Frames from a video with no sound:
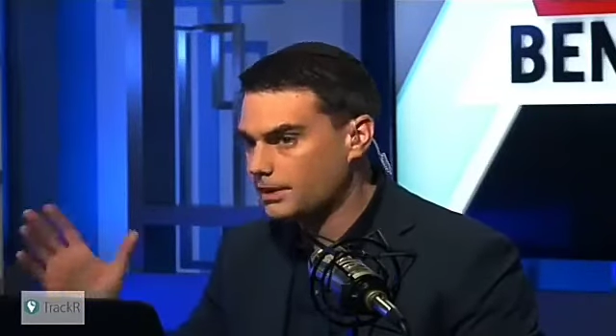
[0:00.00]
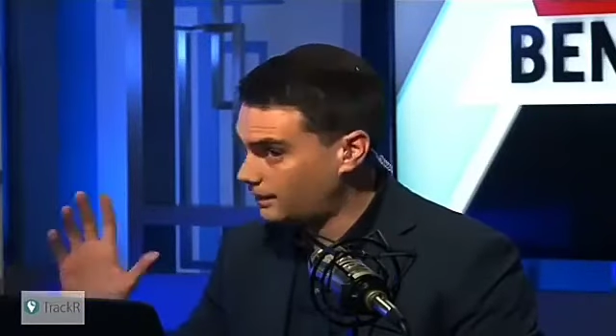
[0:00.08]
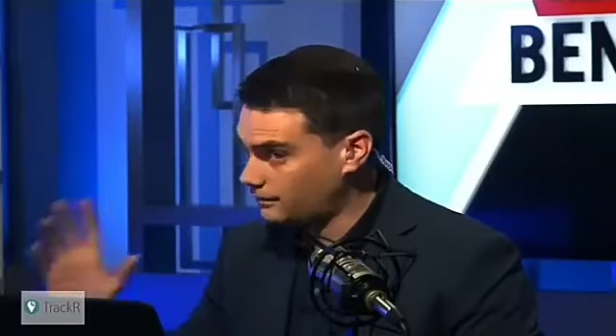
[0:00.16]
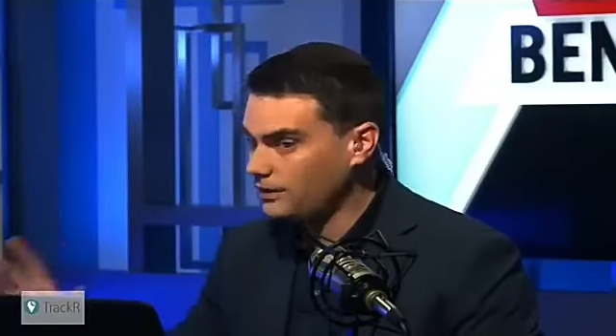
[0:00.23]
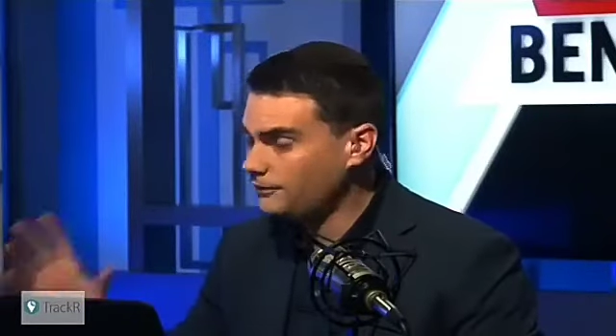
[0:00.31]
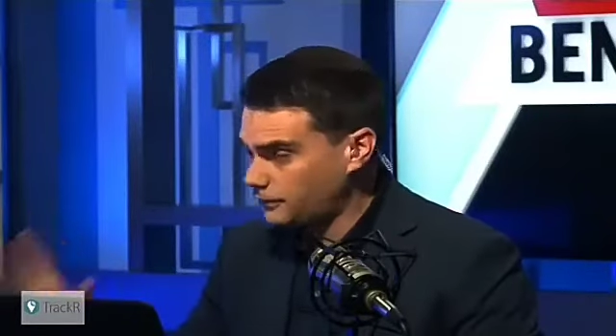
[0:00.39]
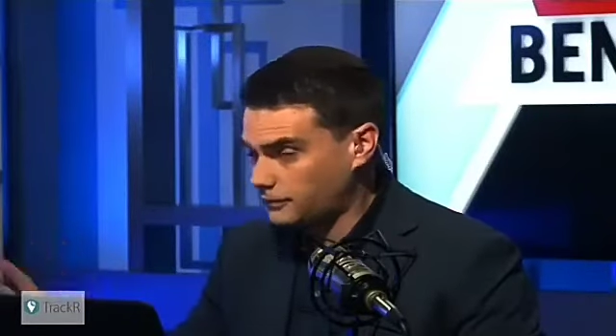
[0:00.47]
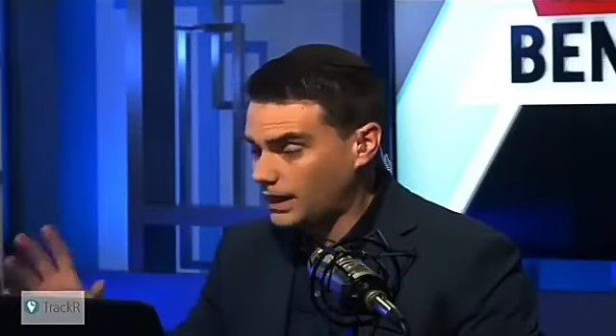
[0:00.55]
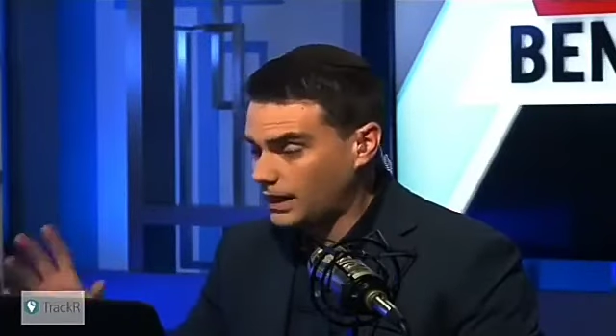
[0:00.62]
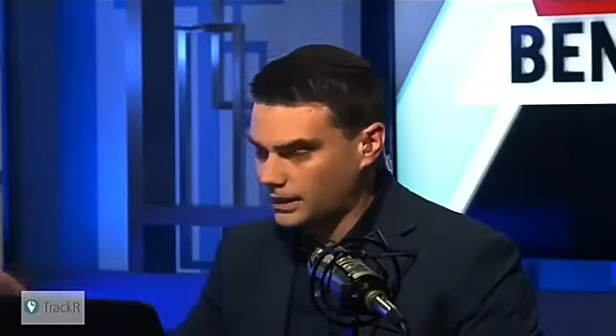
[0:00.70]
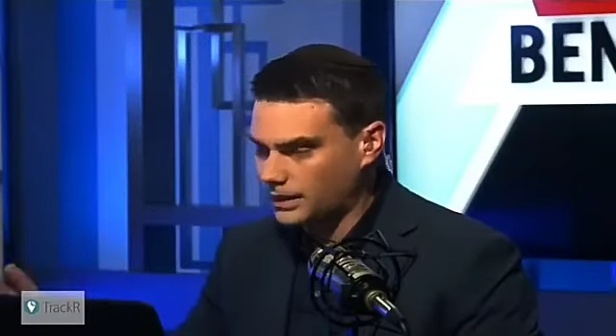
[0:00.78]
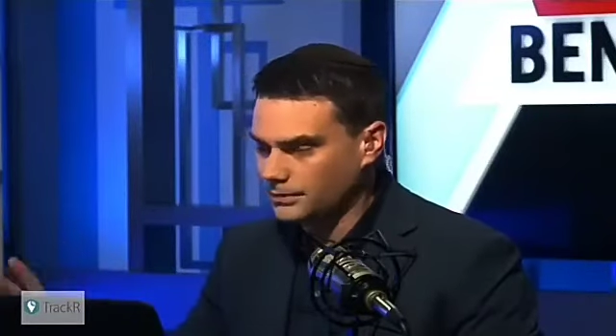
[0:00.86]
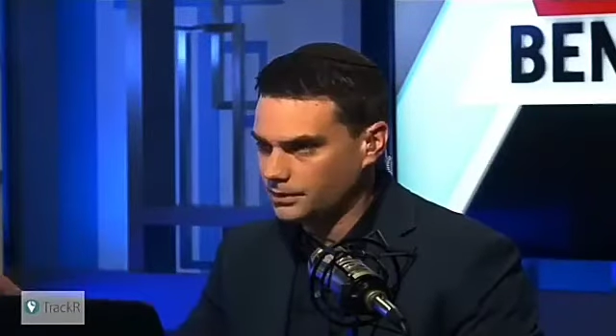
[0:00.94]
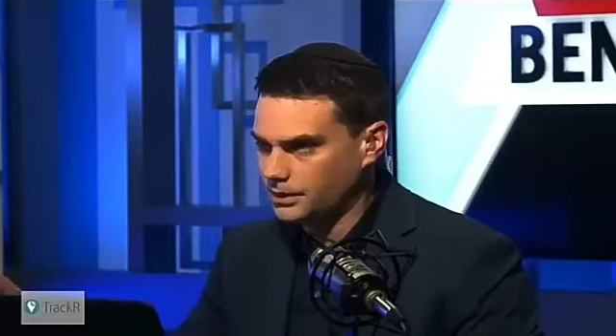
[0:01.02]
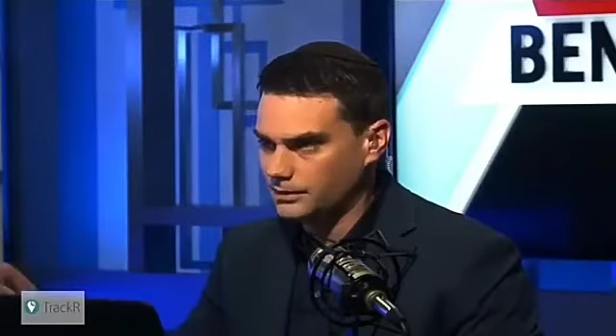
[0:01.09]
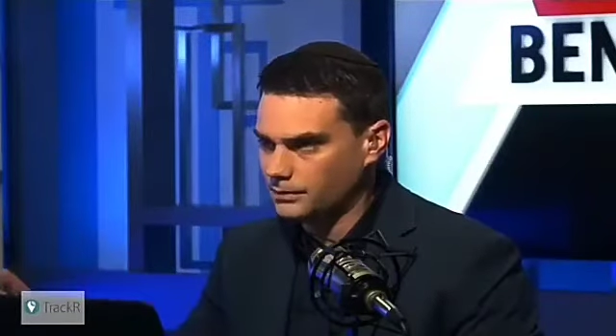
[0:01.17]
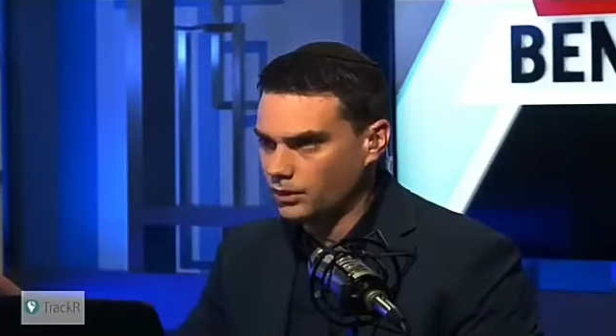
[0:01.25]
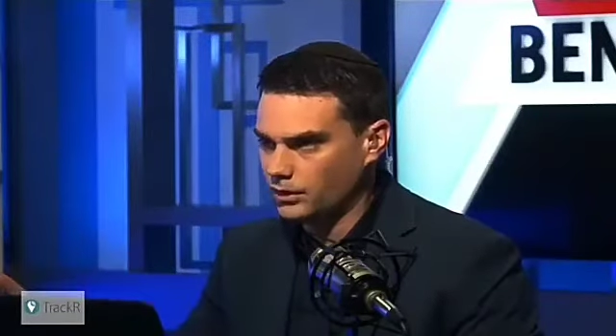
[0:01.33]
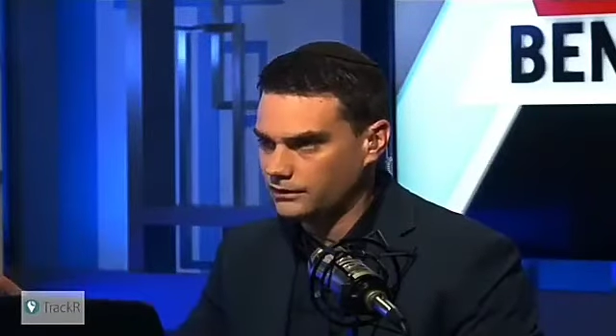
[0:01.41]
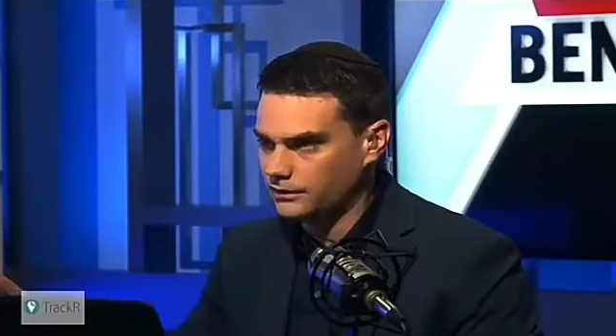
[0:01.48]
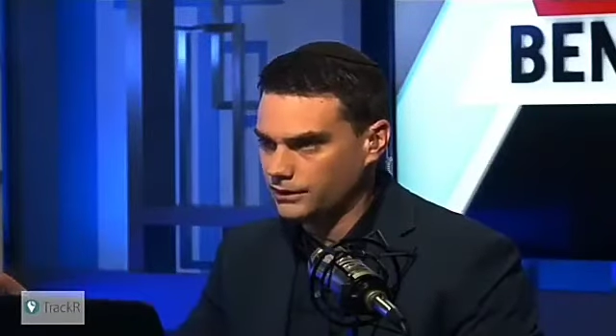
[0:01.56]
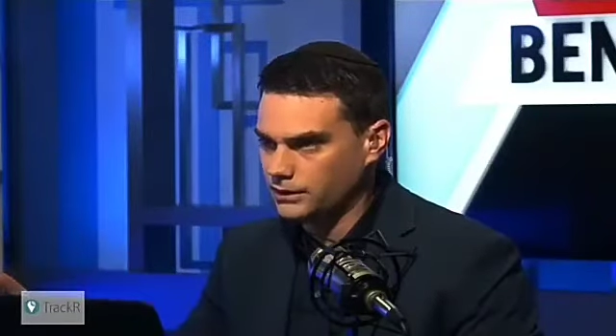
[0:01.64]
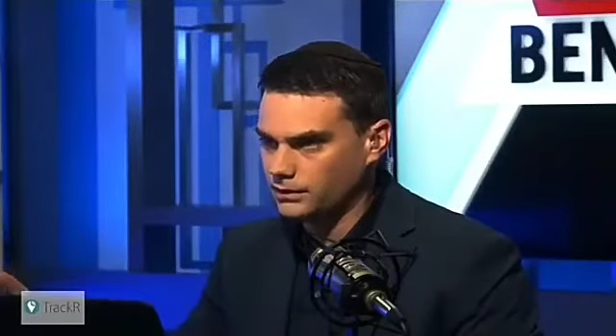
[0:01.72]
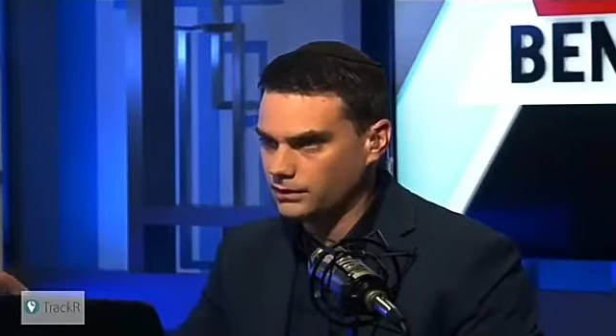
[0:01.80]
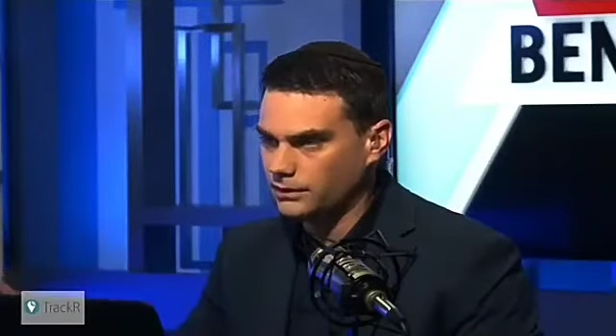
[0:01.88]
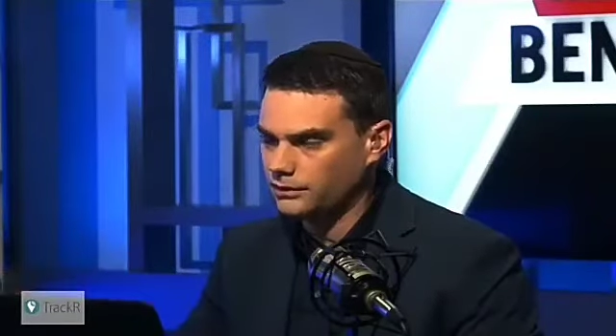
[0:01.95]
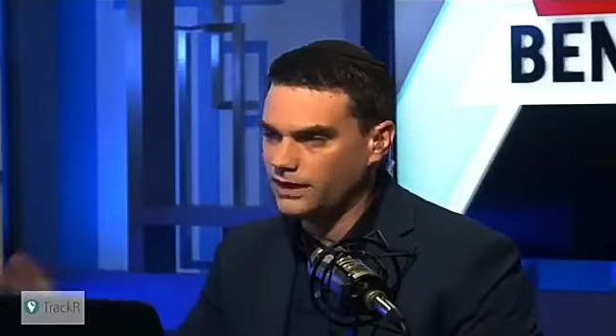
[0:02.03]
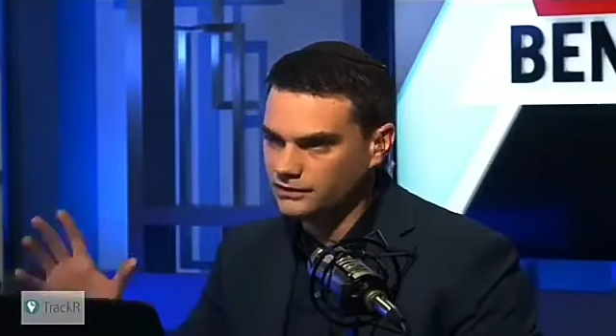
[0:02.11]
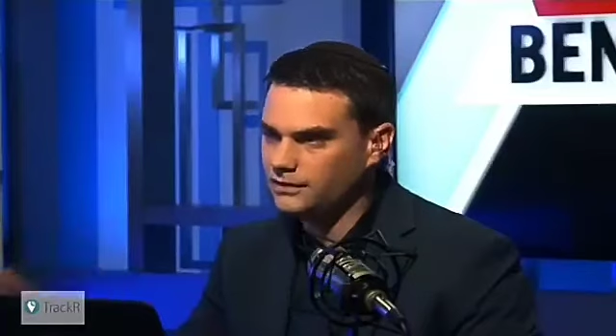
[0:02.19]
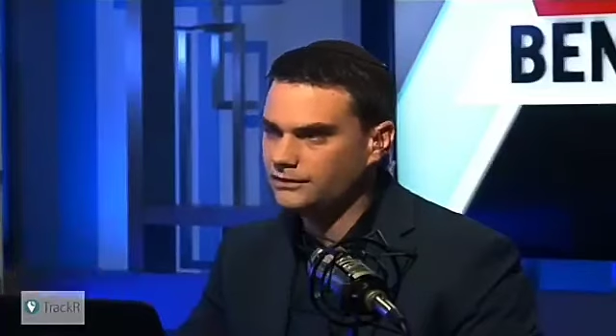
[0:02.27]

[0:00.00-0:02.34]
But Antifa is not in a completely morally different universe.